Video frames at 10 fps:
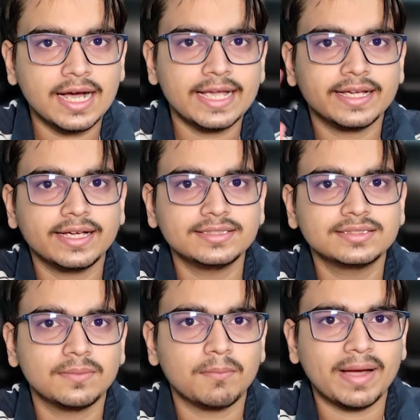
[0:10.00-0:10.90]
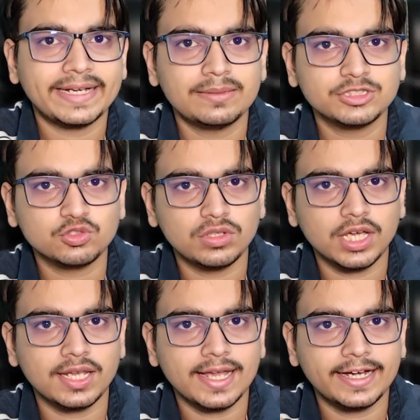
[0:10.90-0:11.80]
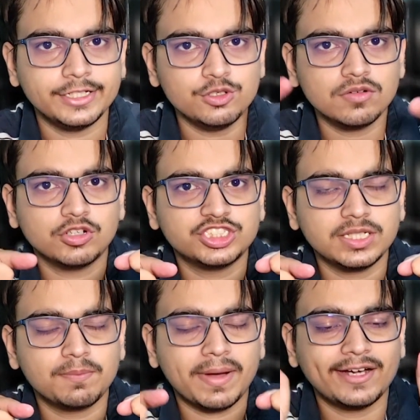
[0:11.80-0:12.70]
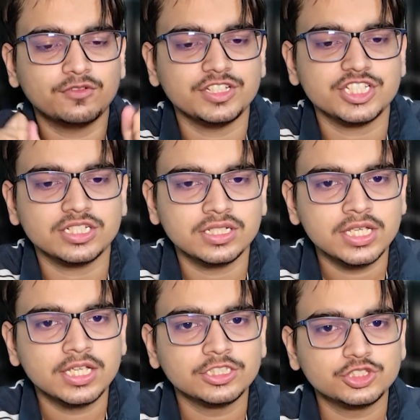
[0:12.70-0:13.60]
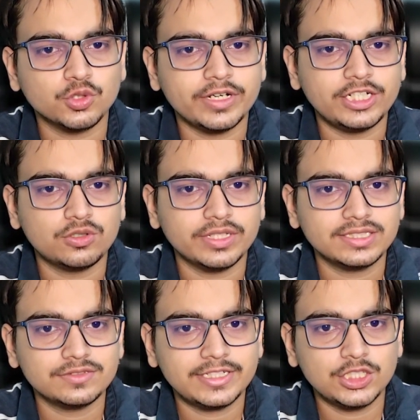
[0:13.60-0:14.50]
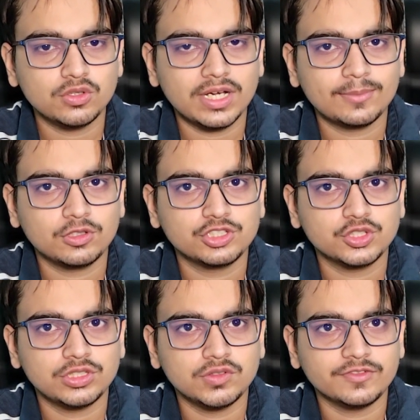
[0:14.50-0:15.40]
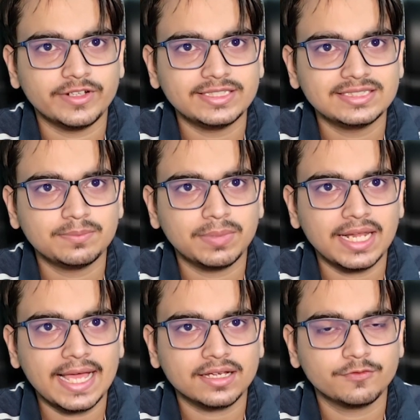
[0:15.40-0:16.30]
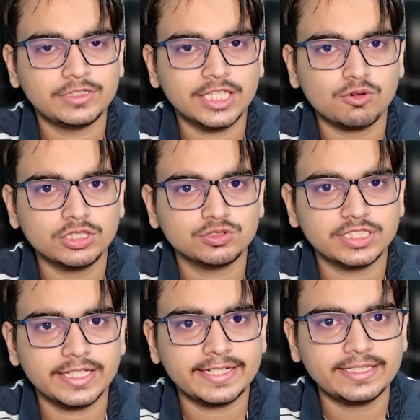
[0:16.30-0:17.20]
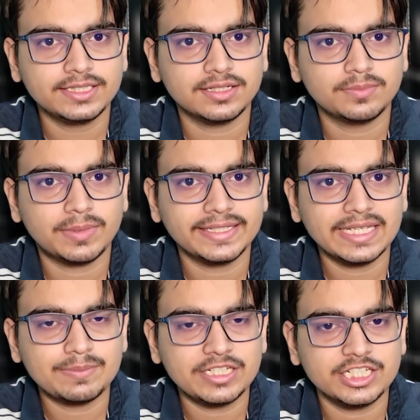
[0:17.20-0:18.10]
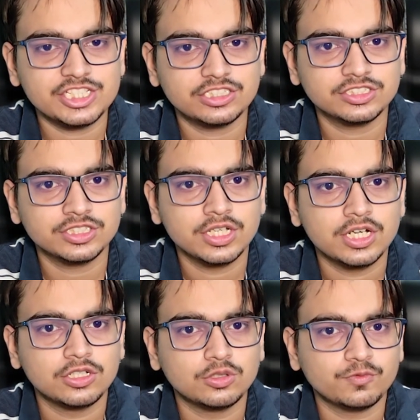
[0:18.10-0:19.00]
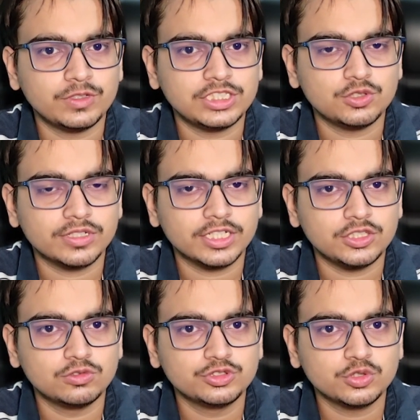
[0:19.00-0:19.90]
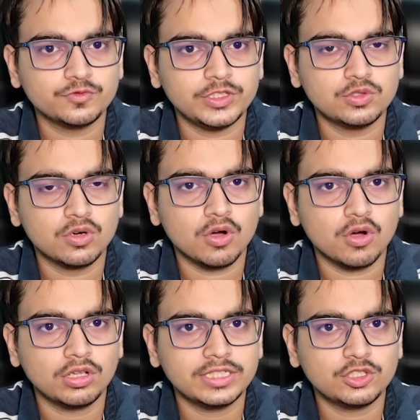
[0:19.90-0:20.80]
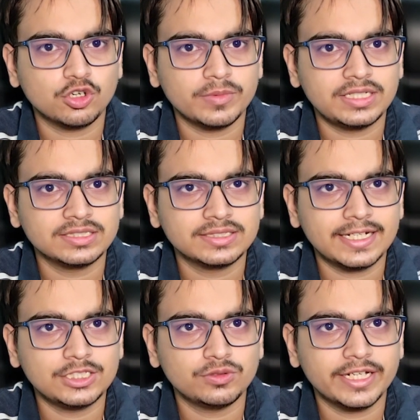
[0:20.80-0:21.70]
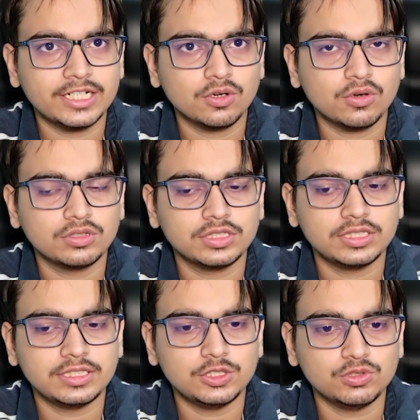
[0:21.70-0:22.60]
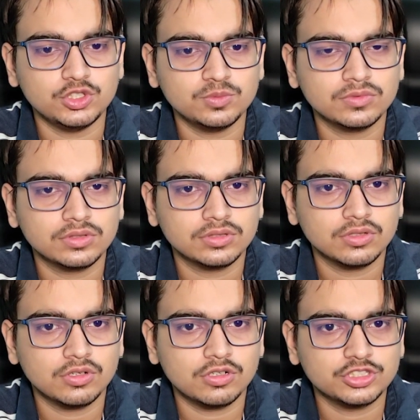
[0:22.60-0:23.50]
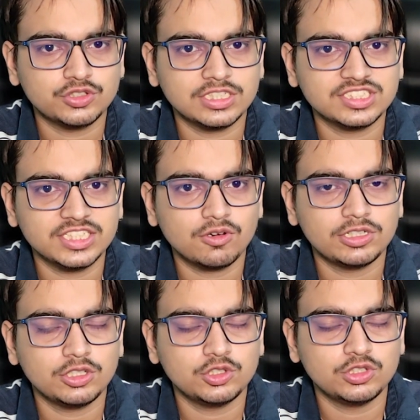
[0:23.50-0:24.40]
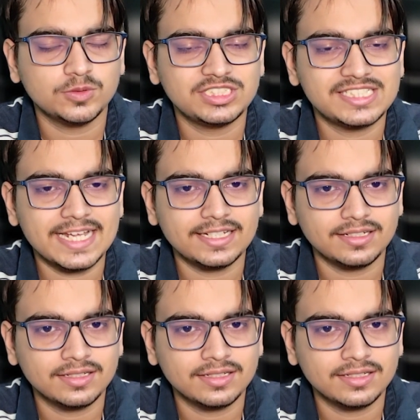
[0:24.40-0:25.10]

Hi guys, my name is Kunal and you're watching Byte Official. So in today's video, I'm going to show you a very simple hack without using any third-party applications which you can use to view all the comments that you get on YouTube, or should I say on your YouTube channel.